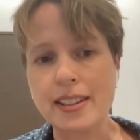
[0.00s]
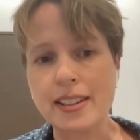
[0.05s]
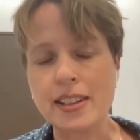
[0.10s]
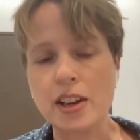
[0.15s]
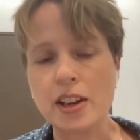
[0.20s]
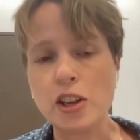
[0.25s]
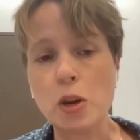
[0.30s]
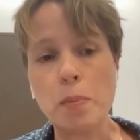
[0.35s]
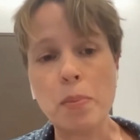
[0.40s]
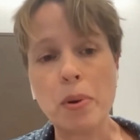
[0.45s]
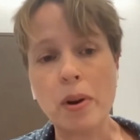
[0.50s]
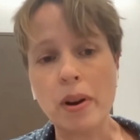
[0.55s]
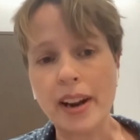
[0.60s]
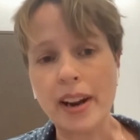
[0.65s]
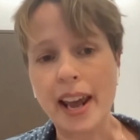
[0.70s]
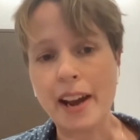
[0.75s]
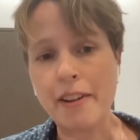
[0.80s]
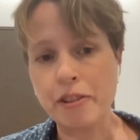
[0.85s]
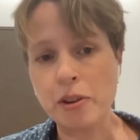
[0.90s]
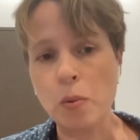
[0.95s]
And so you put
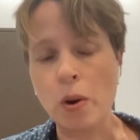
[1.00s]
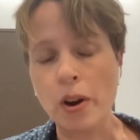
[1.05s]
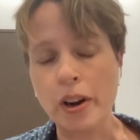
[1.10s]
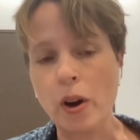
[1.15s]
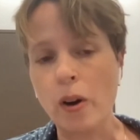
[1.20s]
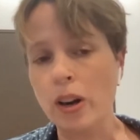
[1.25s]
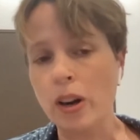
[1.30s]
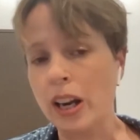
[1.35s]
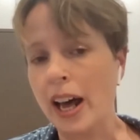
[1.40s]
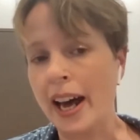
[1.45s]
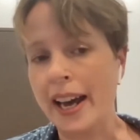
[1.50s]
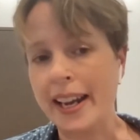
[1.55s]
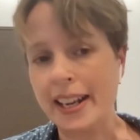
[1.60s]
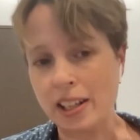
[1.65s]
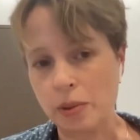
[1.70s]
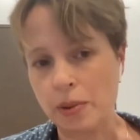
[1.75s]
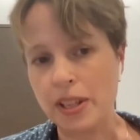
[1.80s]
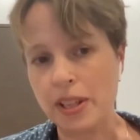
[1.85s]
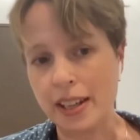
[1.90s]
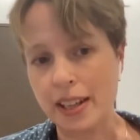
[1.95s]
everyone
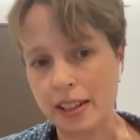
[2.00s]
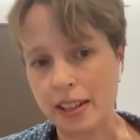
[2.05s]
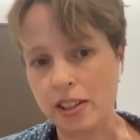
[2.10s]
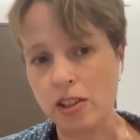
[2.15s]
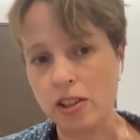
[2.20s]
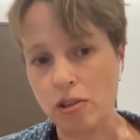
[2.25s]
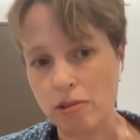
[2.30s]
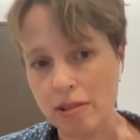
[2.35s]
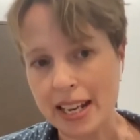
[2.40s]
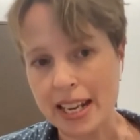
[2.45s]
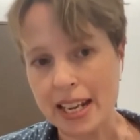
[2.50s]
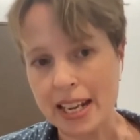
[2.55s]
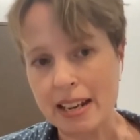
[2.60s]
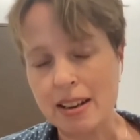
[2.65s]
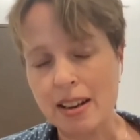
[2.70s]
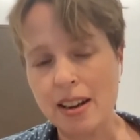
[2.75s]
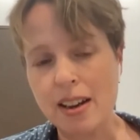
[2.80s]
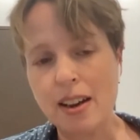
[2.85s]
online to a certain degree.